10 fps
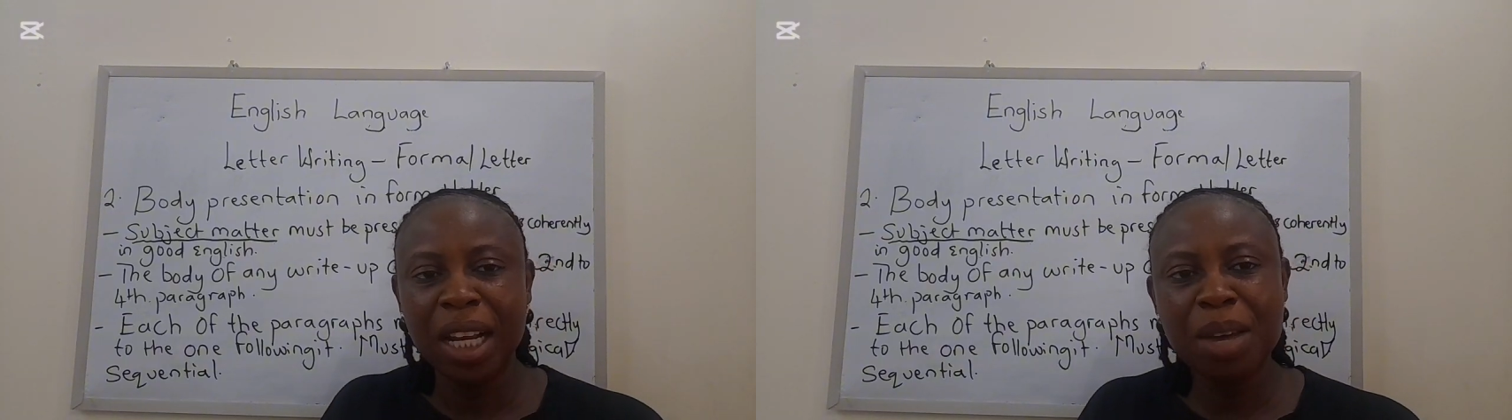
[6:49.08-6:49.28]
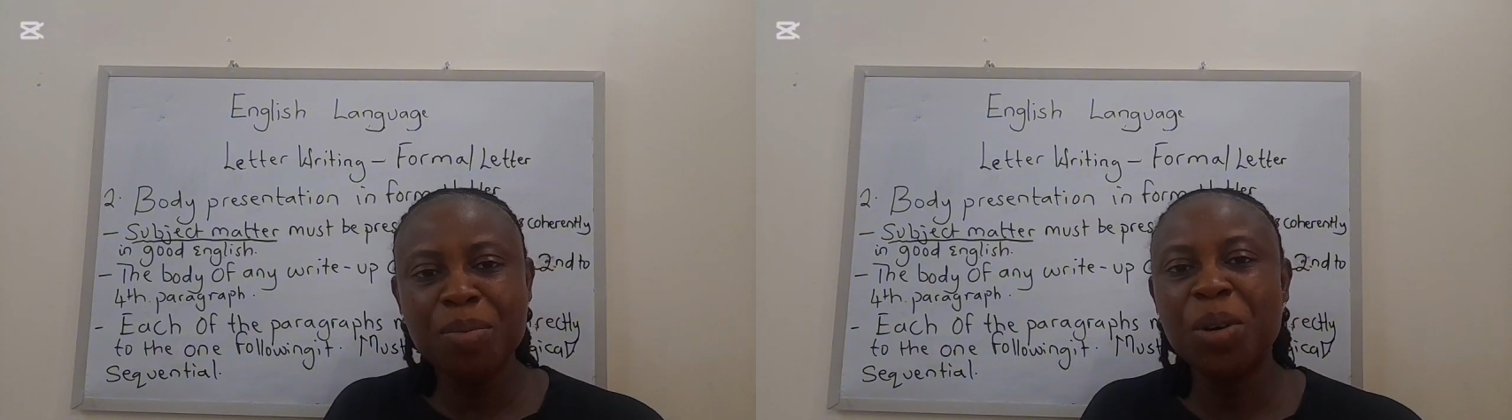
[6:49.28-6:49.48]

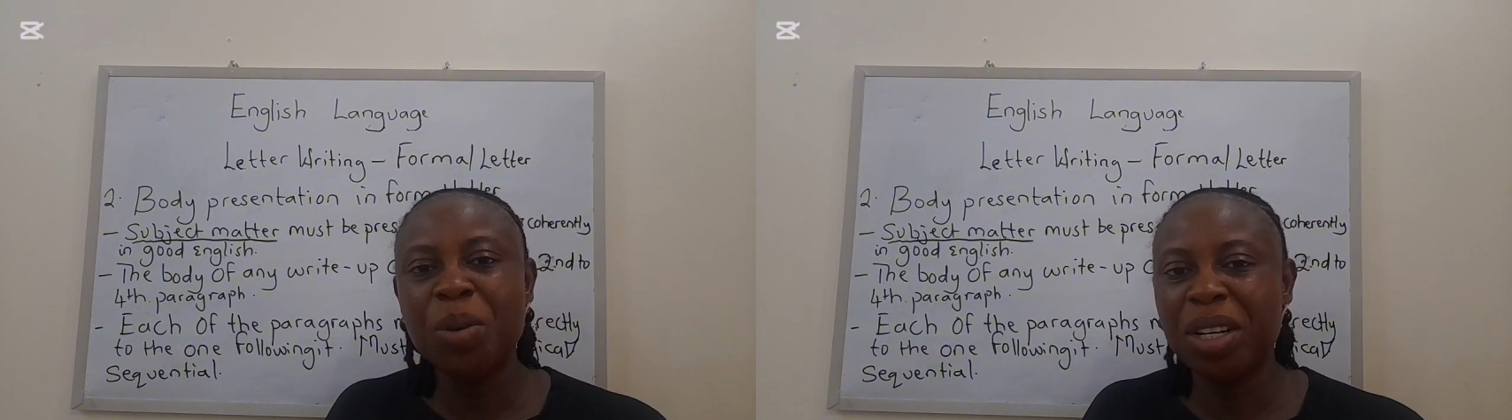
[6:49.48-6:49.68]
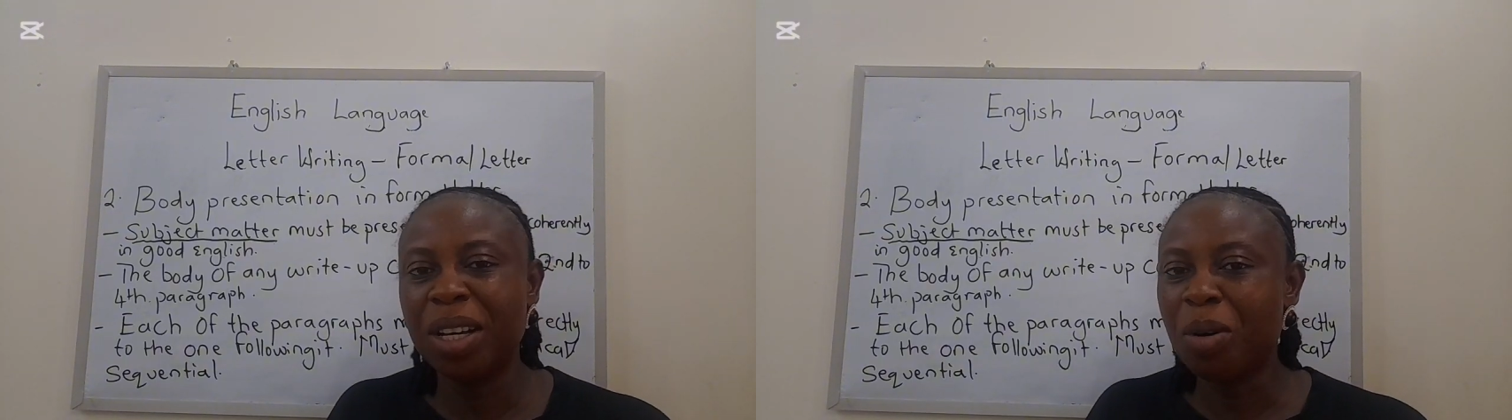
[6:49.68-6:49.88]
let me know
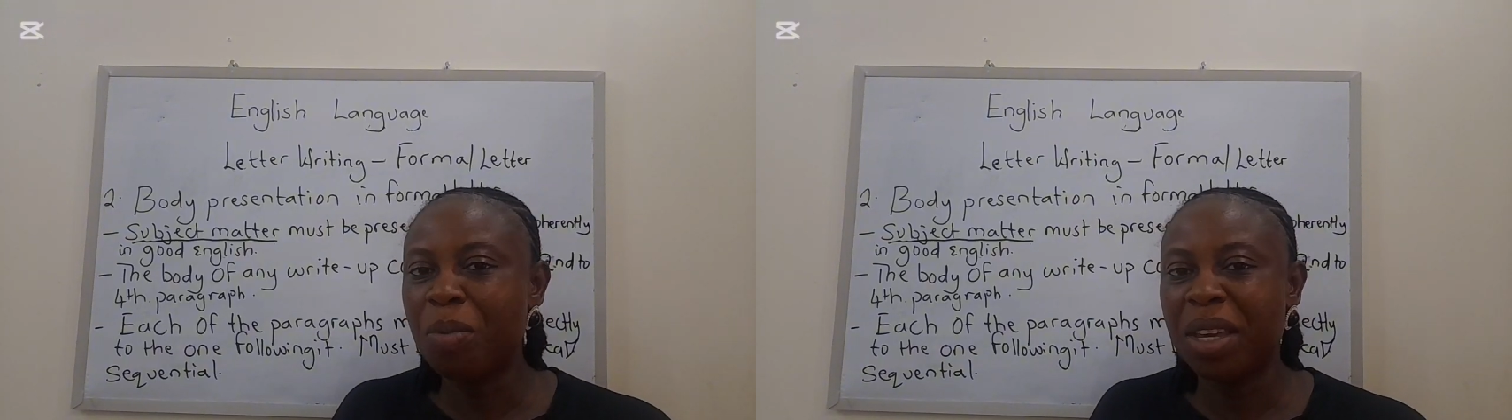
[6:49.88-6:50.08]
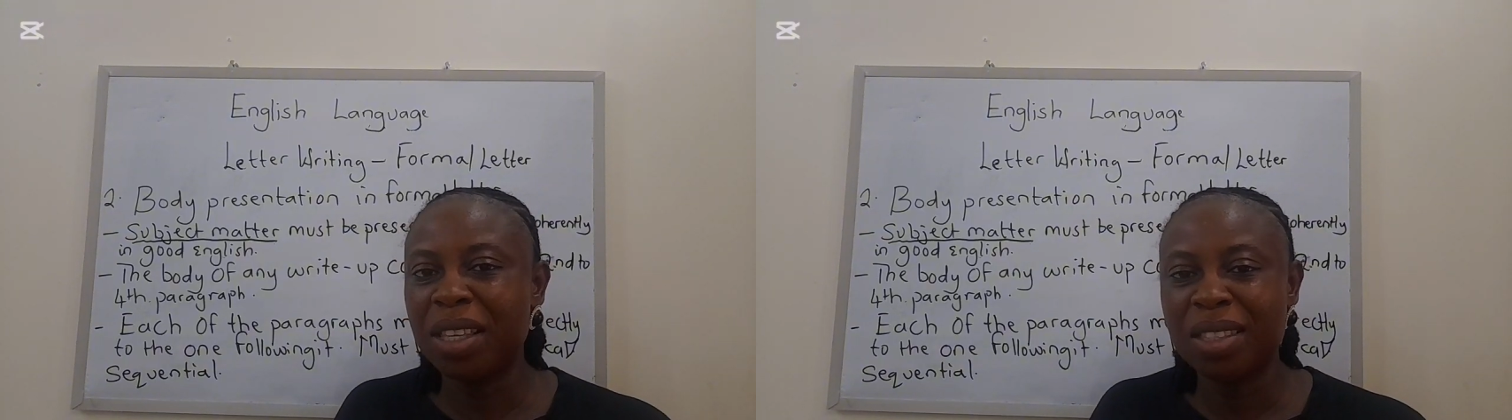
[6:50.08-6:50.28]
in the
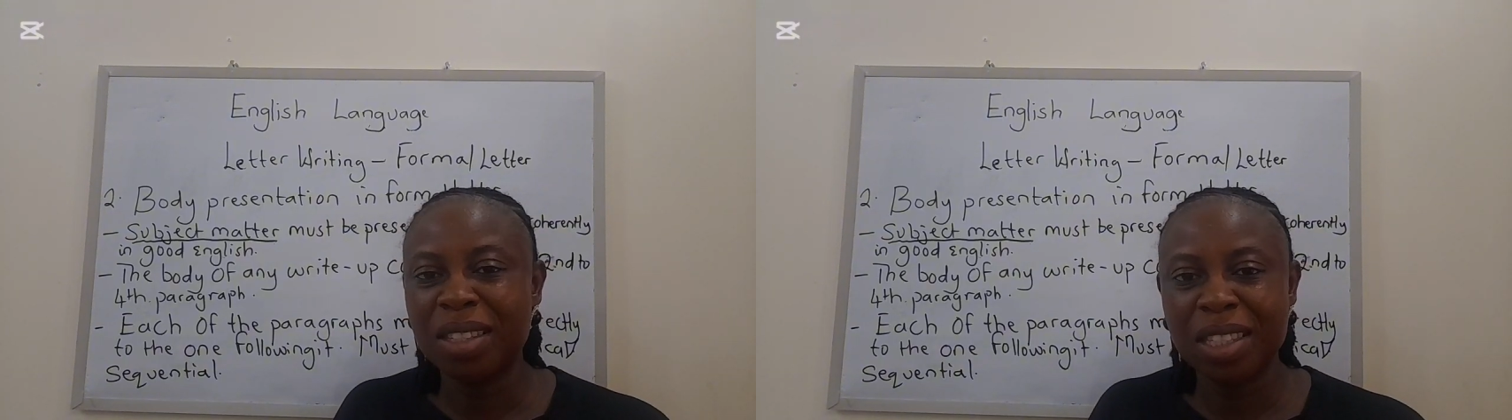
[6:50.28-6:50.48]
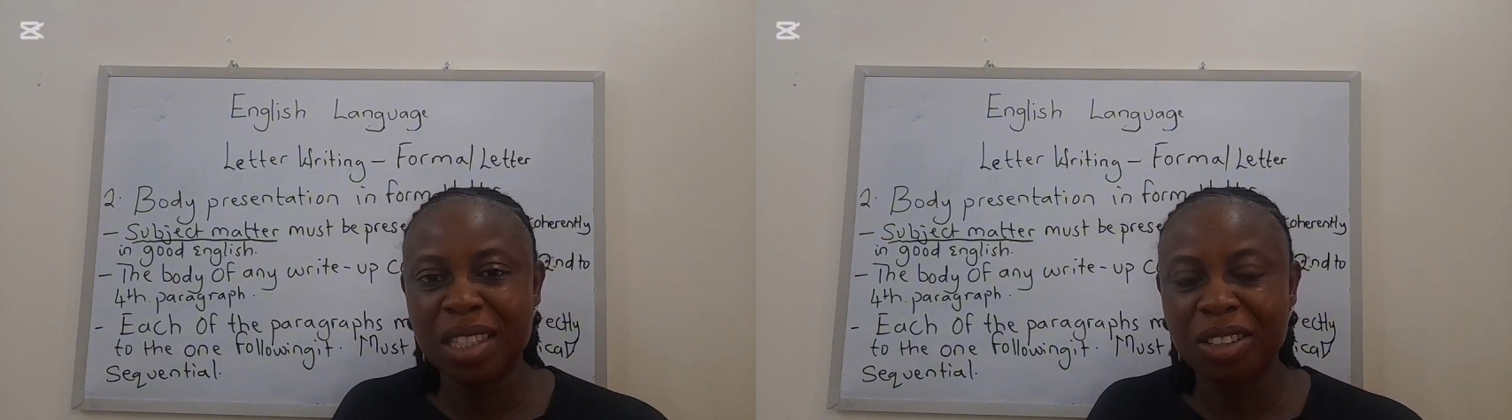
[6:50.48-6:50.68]
comment
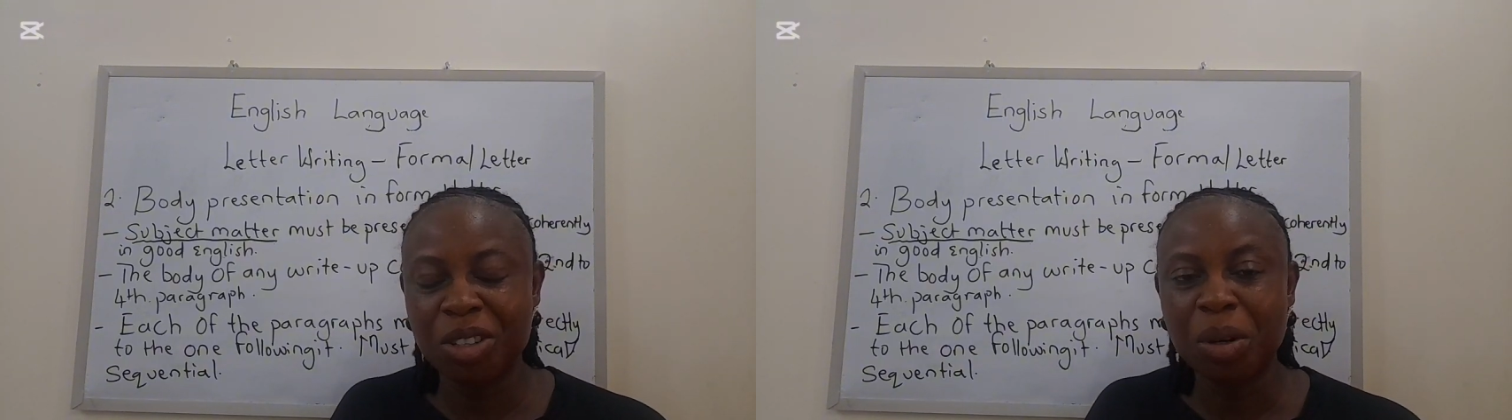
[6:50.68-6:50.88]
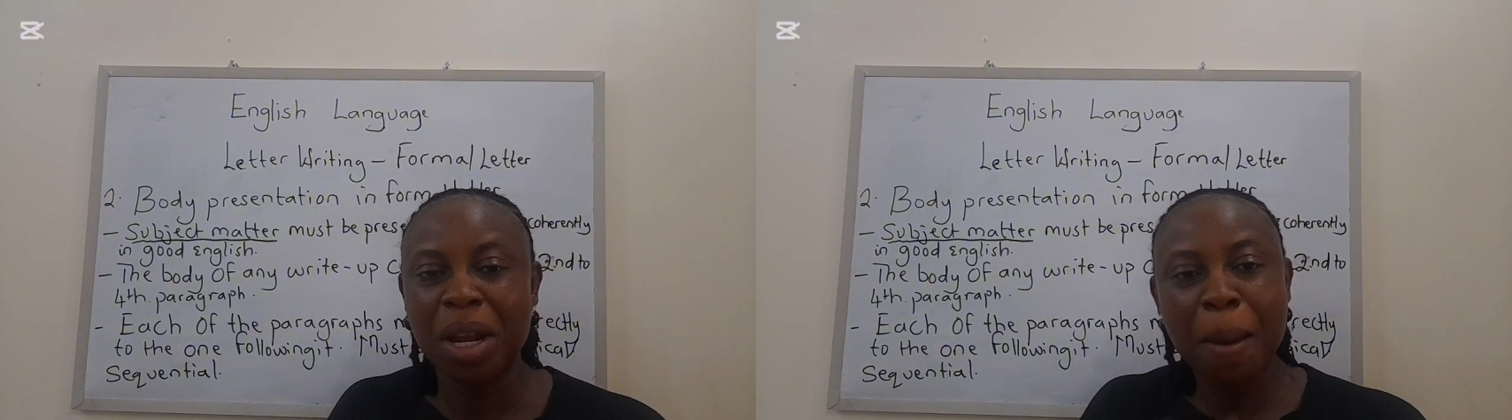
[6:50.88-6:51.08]

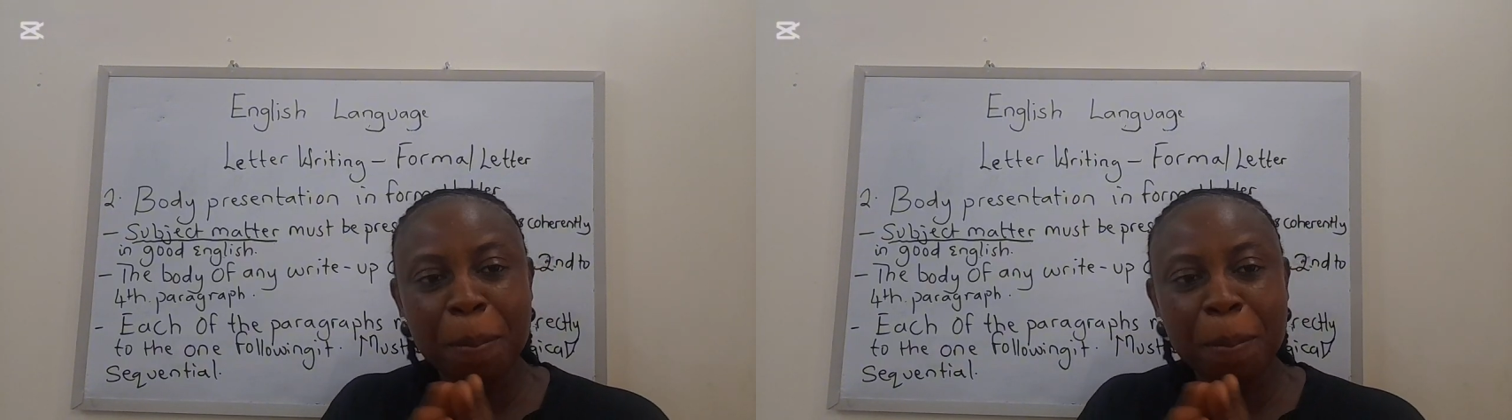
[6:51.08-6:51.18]
section.